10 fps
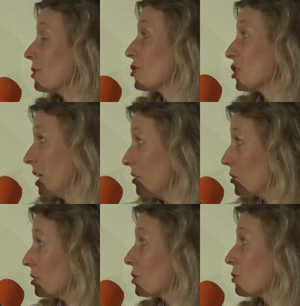
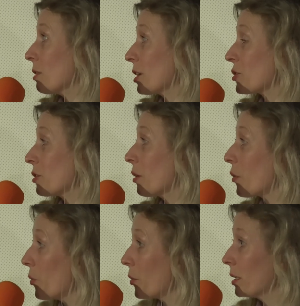change their structure
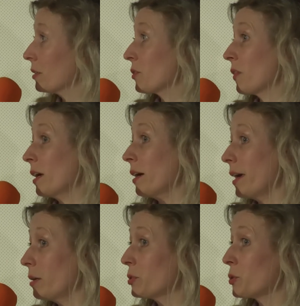according that they are
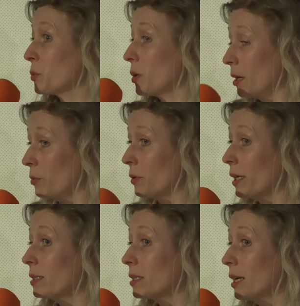able to collaborate.